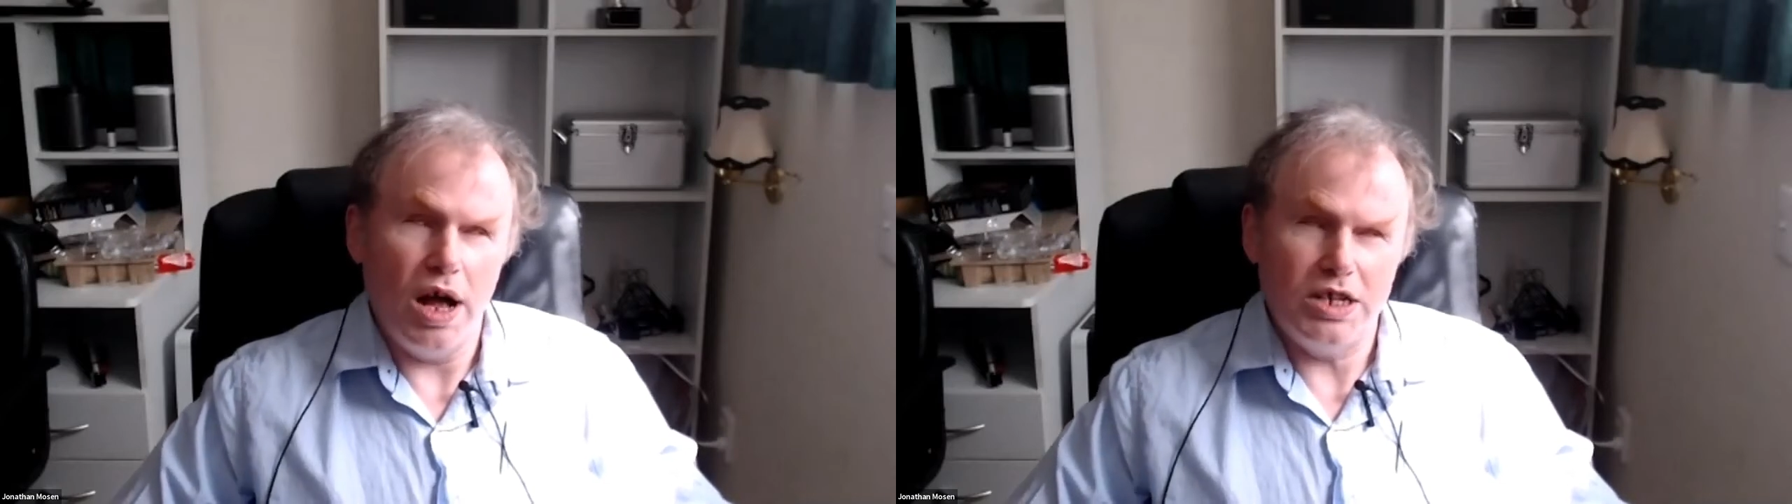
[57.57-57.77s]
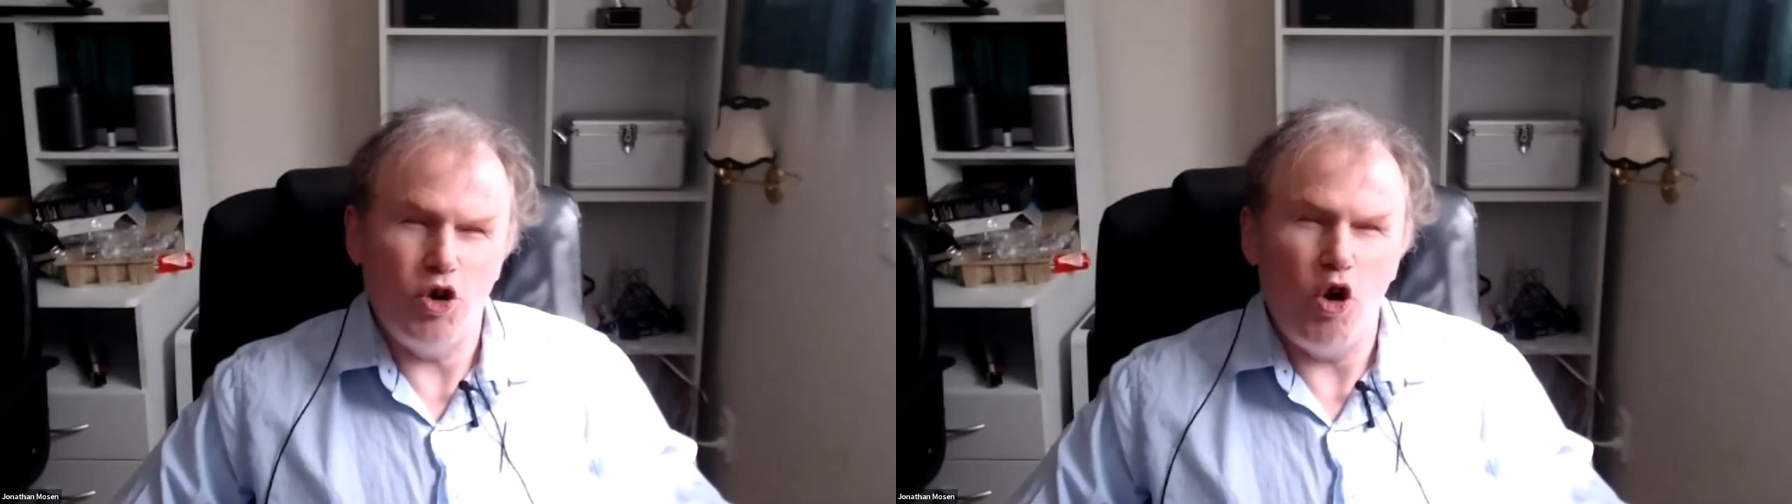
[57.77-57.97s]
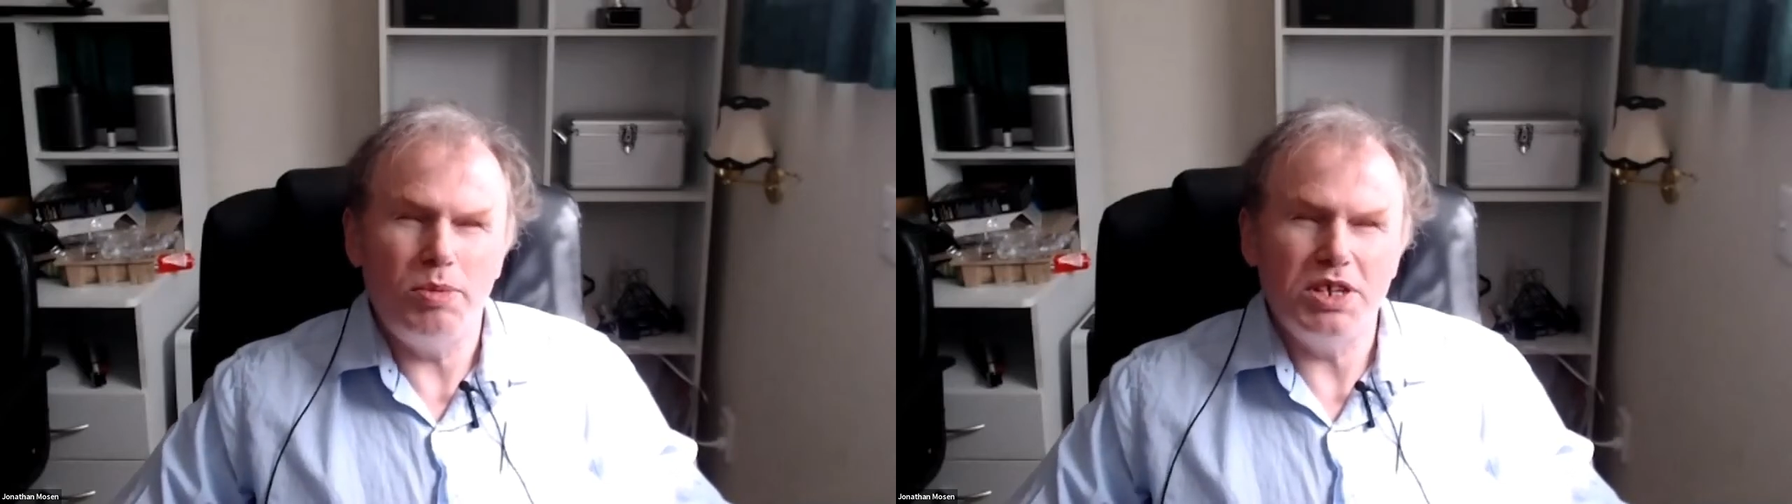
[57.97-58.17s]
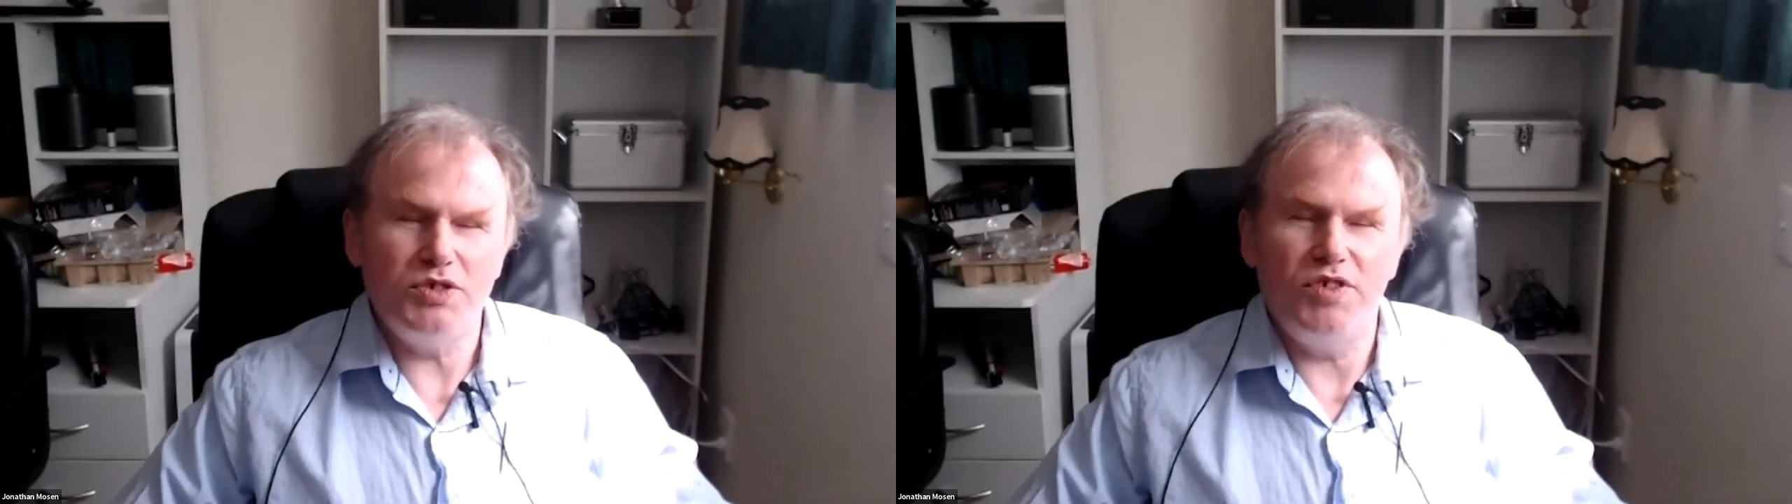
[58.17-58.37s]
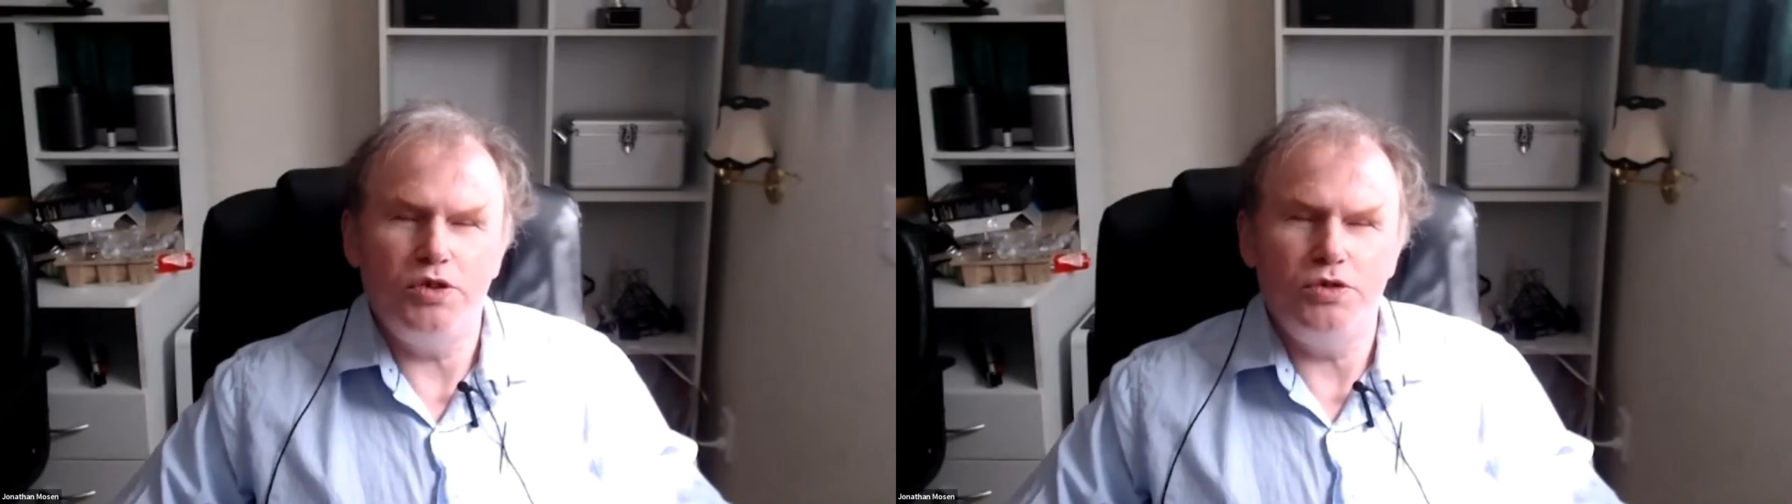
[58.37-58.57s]
a job
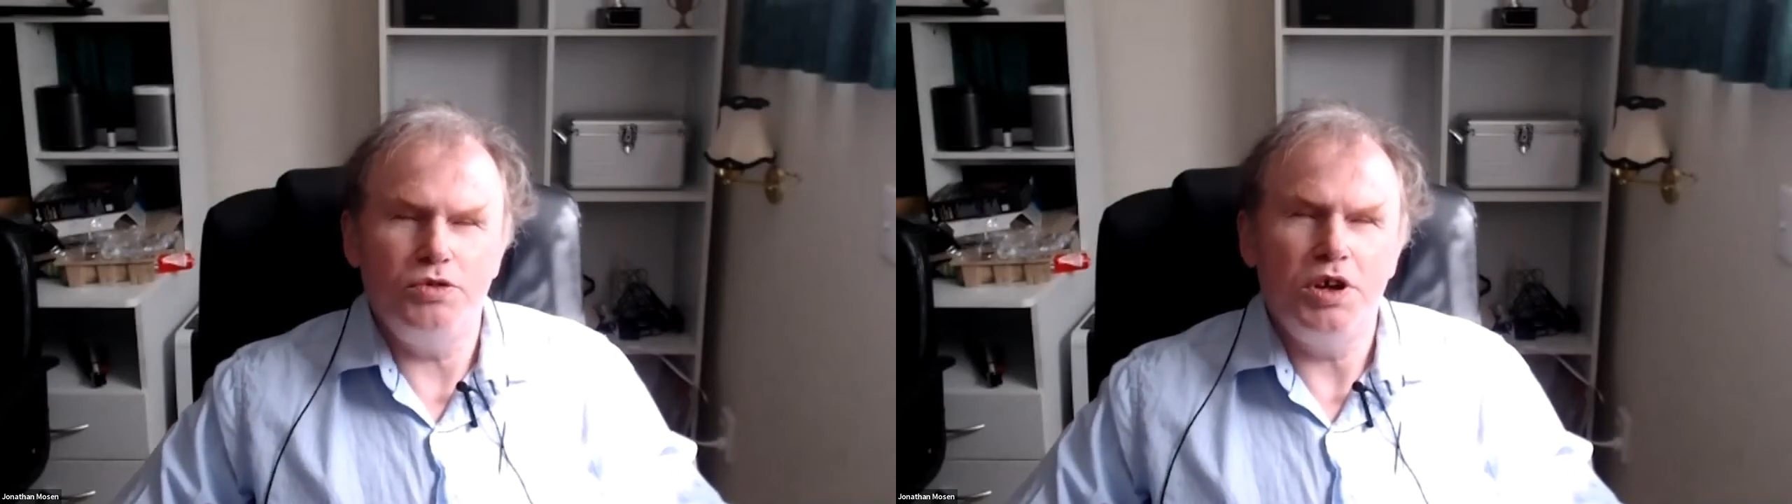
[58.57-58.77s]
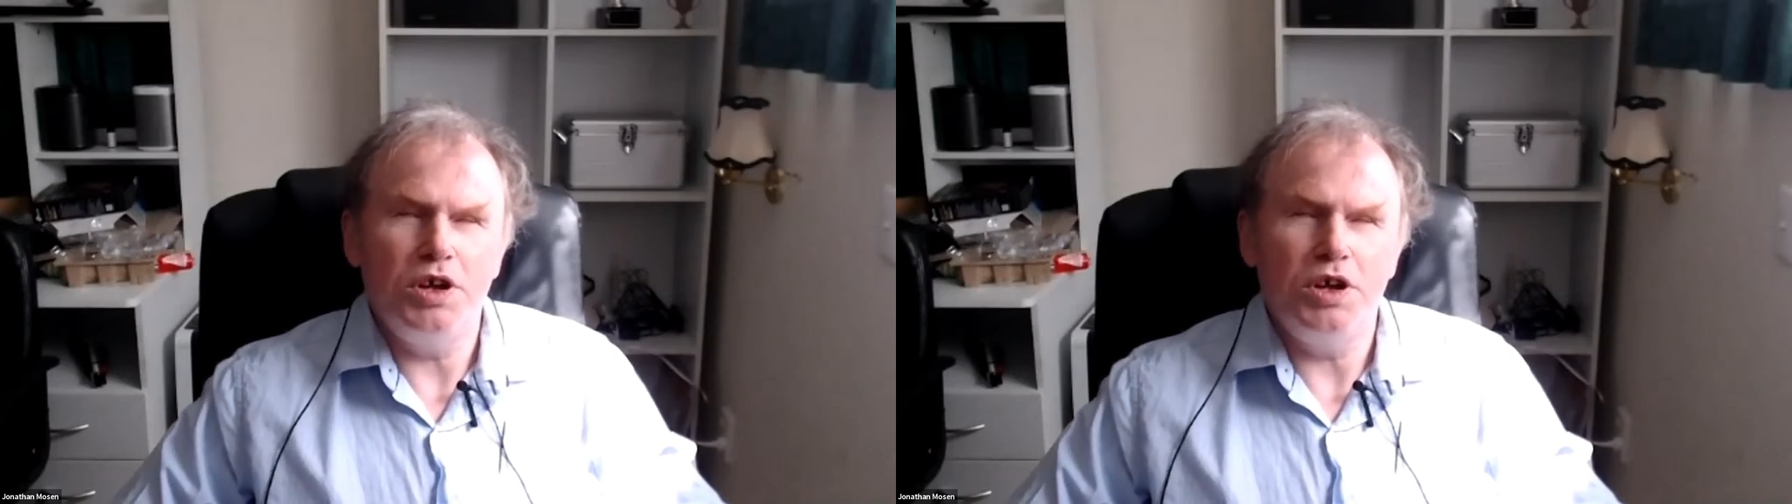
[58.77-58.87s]
interview